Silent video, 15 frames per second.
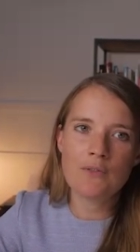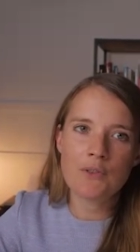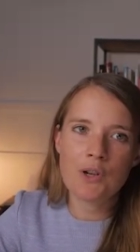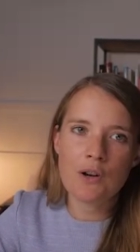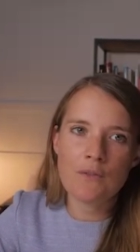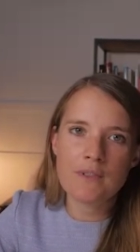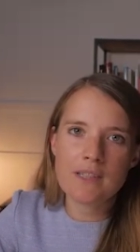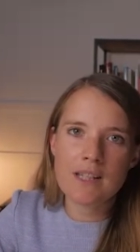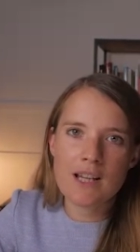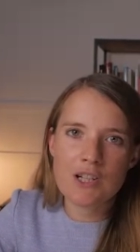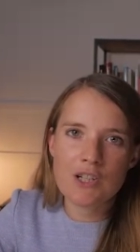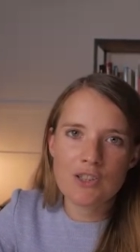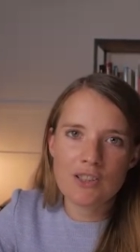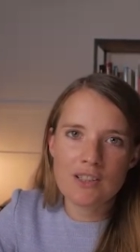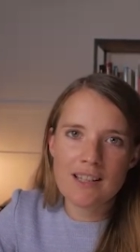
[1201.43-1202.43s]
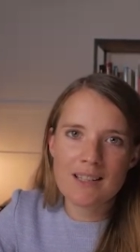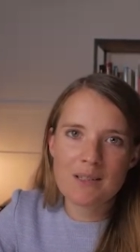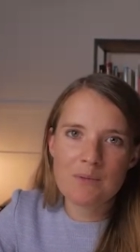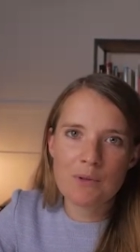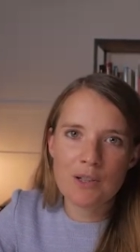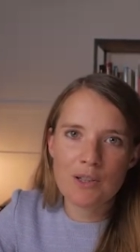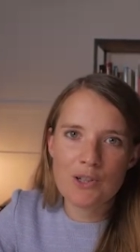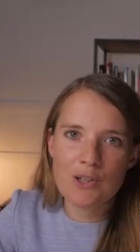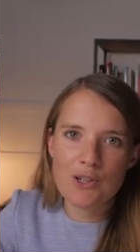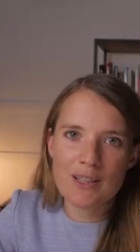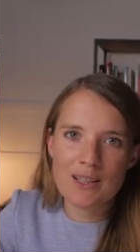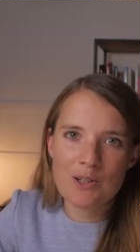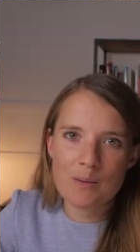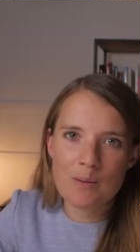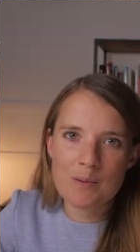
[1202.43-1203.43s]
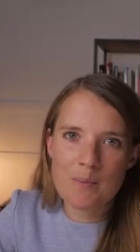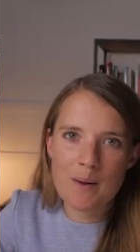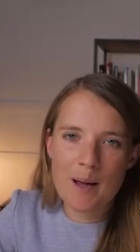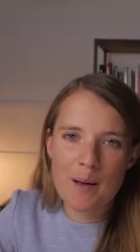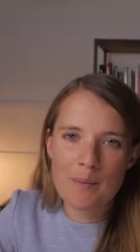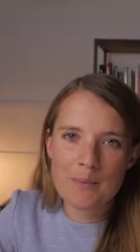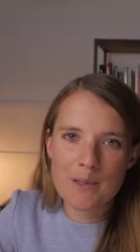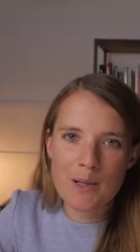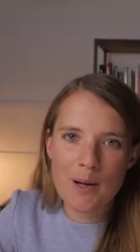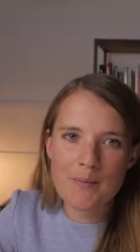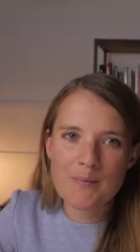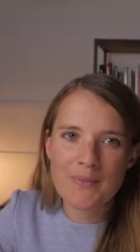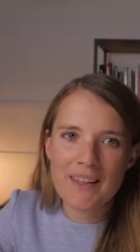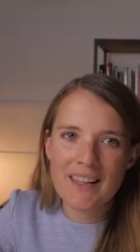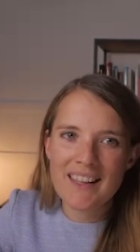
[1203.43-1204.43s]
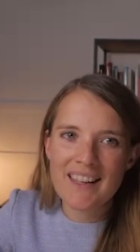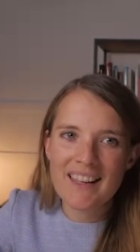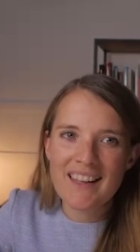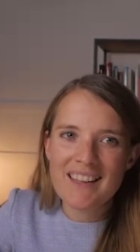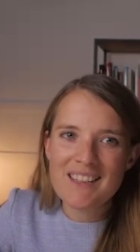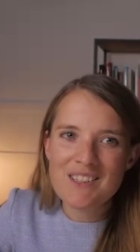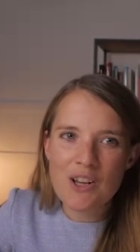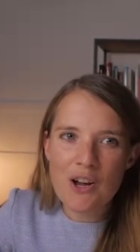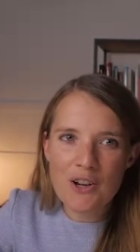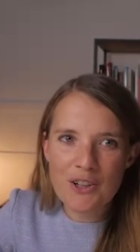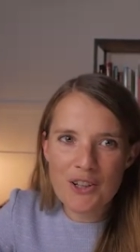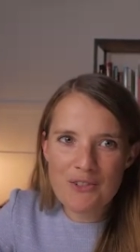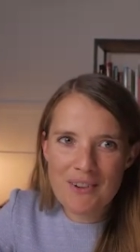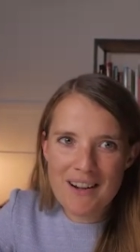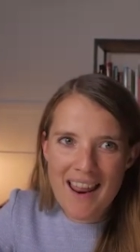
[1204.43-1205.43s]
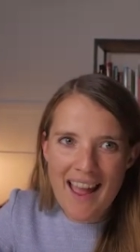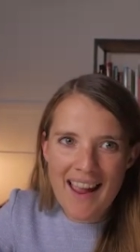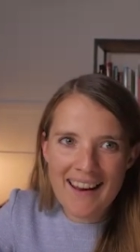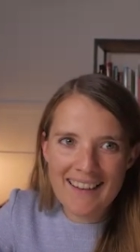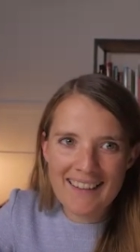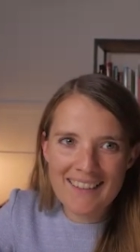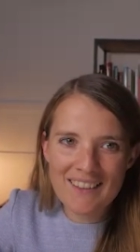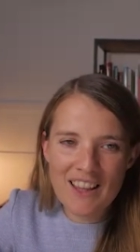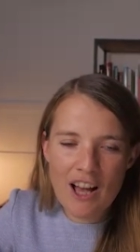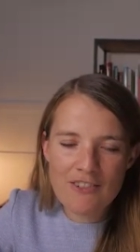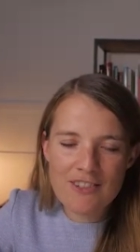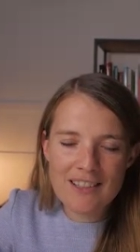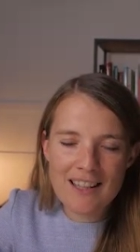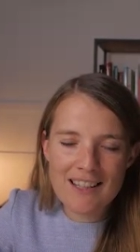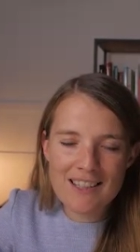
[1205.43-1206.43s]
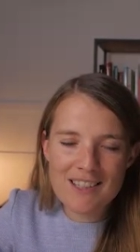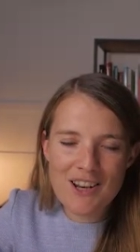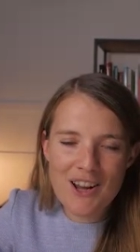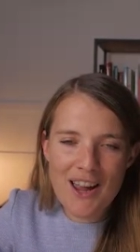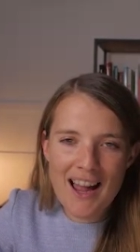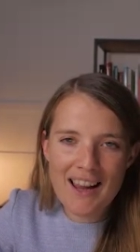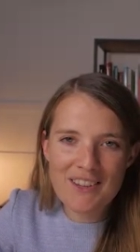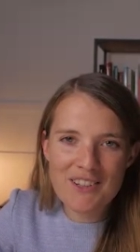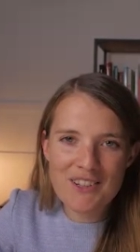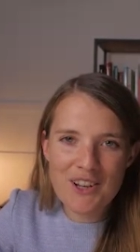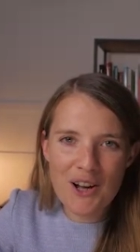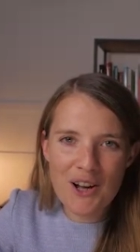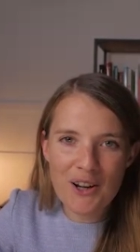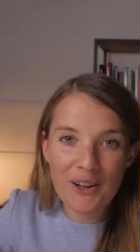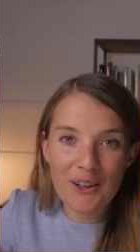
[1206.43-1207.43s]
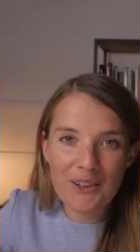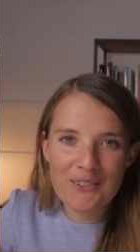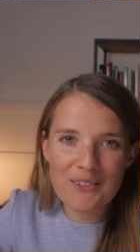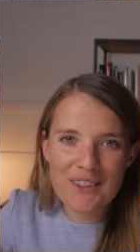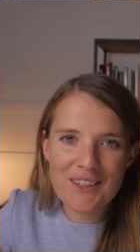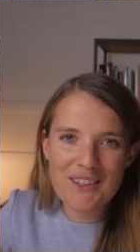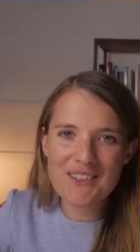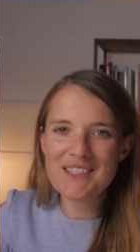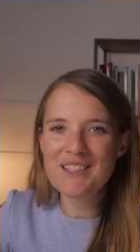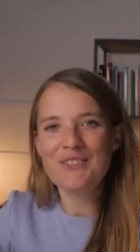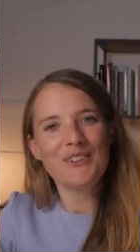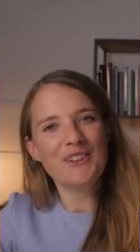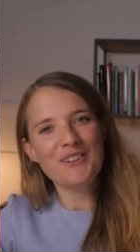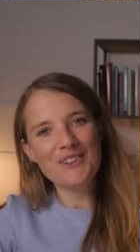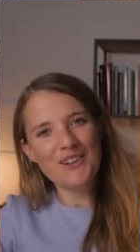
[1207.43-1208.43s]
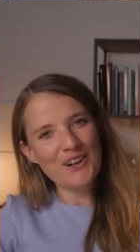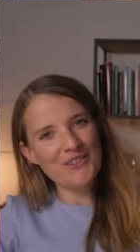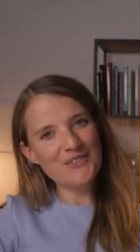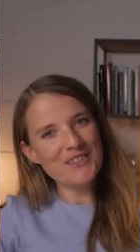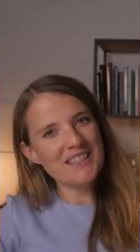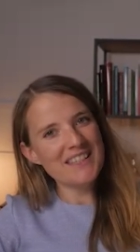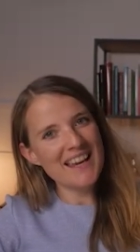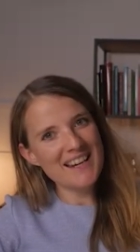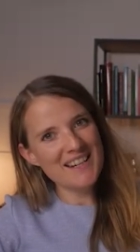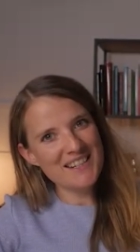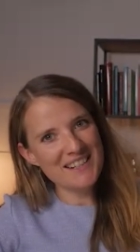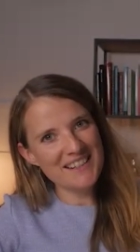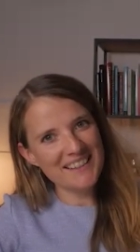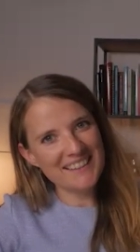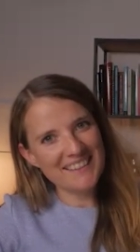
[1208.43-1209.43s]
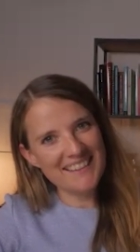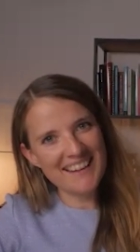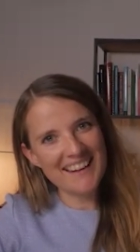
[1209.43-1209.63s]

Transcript: of the conversation, because that's what usually trips me up up. So, so good, Renee. You'll have to let us know how you go with your difficult conversation,